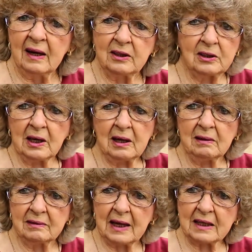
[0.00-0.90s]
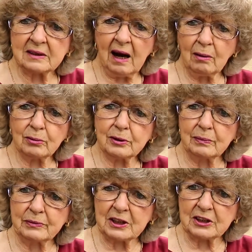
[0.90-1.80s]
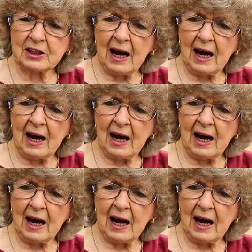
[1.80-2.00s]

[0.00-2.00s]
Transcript: you know, that's awesome just